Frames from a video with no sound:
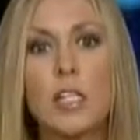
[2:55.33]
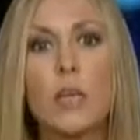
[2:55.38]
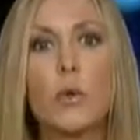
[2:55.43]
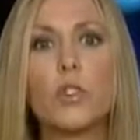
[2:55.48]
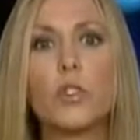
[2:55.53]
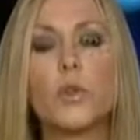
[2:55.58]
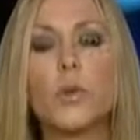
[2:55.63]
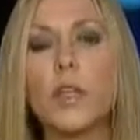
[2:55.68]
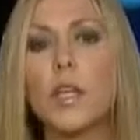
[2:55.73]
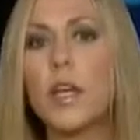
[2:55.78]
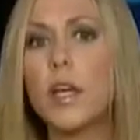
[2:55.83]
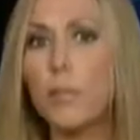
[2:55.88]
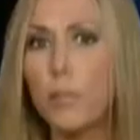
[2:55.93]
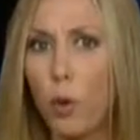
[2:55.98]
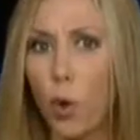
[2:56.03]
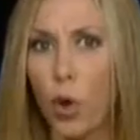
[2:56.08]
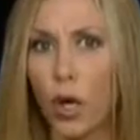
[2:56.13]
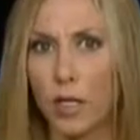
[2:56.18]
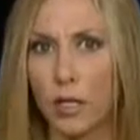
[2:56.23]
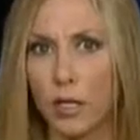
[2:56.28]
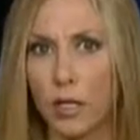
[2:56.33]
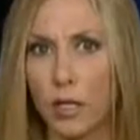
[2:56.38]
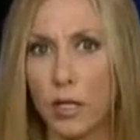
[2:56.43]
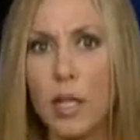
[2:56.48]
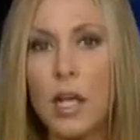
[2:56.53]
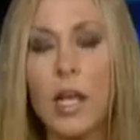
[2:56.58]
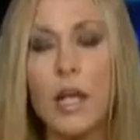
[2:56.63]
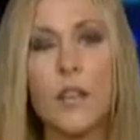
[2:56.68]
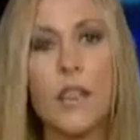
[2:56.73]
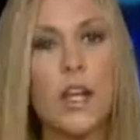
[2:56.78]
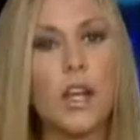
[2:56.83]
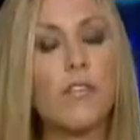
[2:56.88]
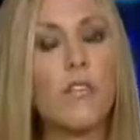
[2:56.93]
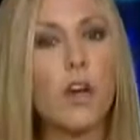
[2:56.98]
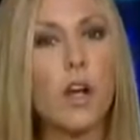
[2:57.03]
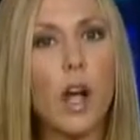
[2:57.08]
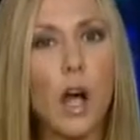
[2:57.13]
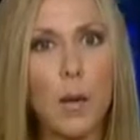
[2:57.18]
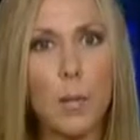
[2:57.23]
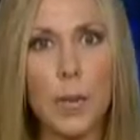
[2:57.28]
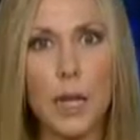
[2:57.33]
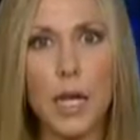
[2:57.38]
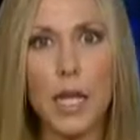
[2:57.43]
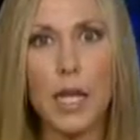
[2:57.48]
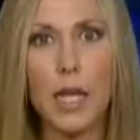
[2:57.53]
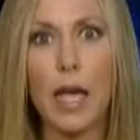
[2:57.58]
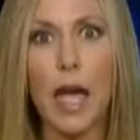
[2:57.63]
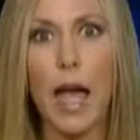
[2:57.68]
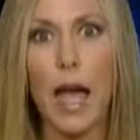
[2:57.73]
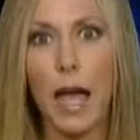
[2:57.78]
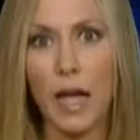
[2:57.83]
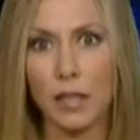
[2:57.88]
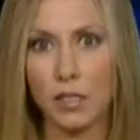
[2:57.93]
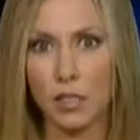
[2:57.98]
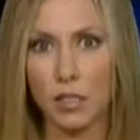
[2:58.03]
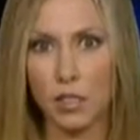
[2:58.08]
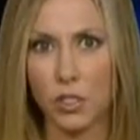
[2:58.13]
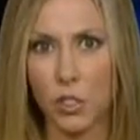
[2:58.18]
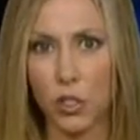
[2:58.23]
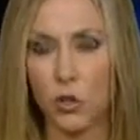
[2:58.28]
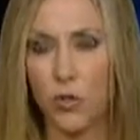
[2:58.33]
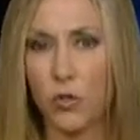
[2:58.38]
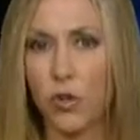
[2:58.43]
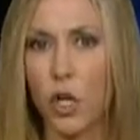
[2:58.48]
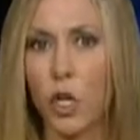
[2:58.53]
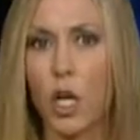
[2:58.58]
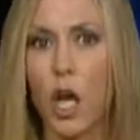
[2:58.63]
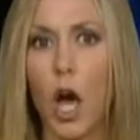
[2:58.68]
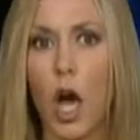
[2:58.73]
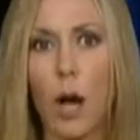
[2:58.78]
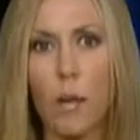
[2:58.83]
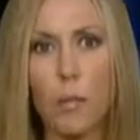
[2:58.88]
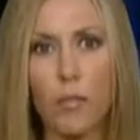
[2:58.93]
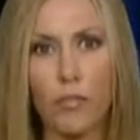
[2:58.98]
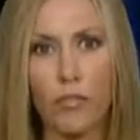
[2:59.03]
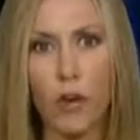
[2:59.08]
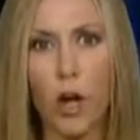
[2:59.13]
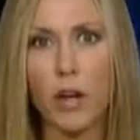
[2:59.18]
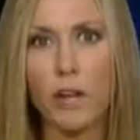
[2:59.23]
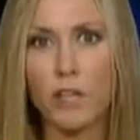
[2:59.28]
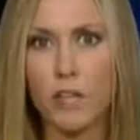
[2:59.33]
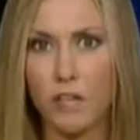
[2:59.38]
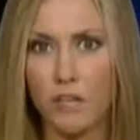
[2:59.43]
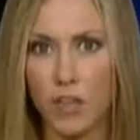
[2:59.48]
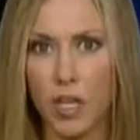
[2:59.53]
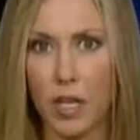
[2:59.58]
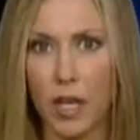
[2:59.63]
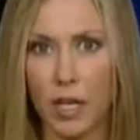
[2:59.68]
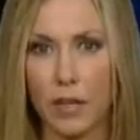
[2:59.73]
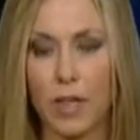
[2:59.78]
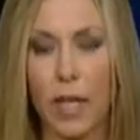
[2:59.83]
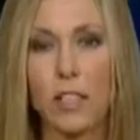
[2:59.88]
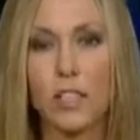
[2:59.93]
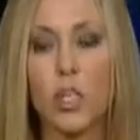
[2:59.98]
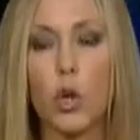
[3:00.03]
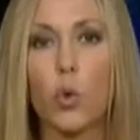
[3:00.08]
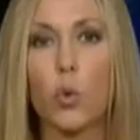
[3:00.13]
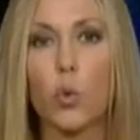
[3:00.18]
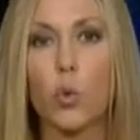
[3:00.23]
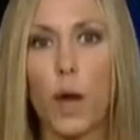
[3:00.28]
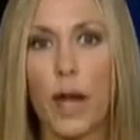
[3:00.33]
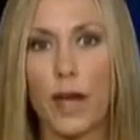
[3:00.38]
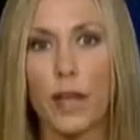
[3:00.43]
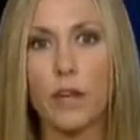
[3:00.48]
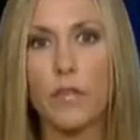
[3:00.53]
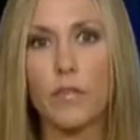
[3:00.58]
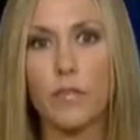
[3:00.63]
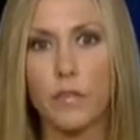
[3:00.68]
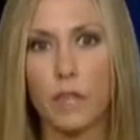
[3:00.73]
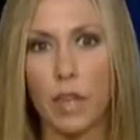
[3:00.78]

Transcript: So it's really important that if a company asks you for an upfront fee, that's a red